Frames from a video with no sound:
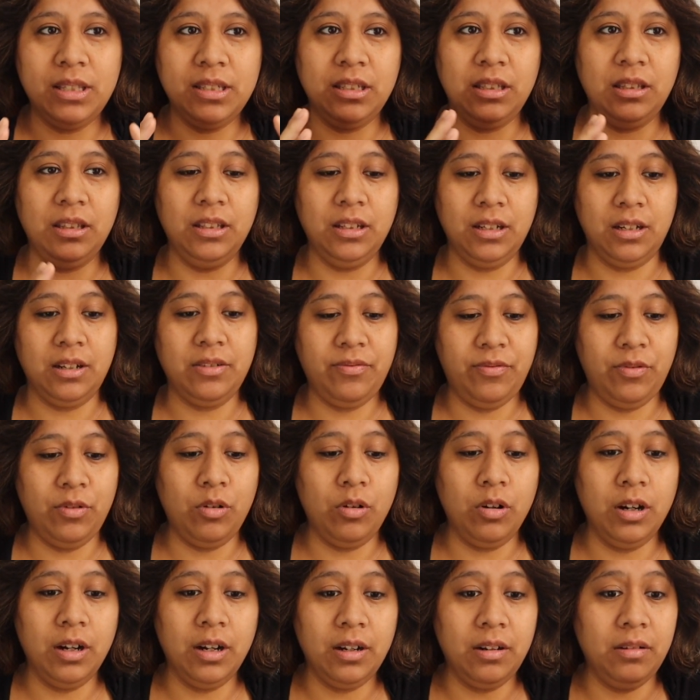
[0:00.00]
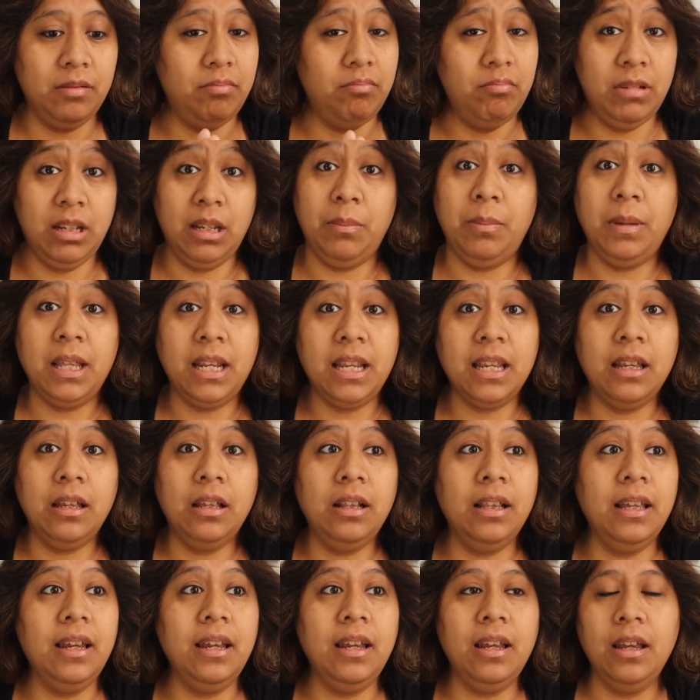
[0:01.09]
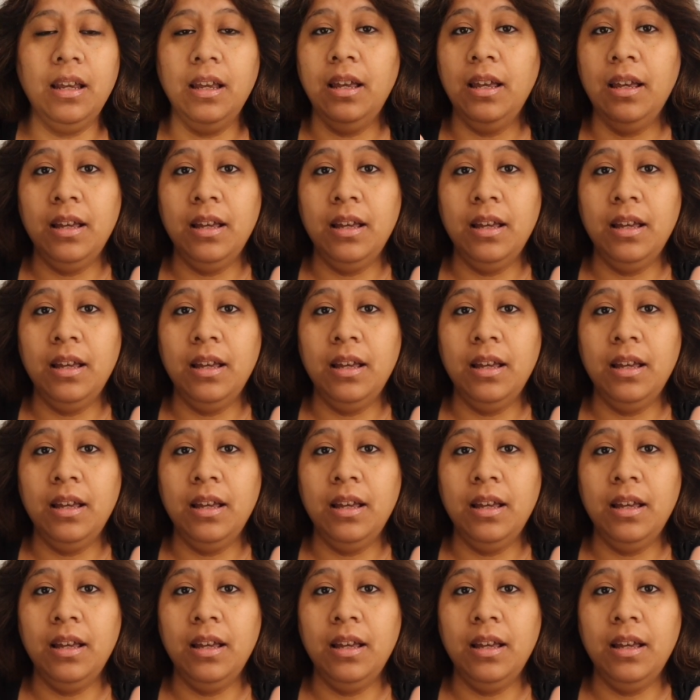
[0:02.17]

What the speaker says: to look for immediately,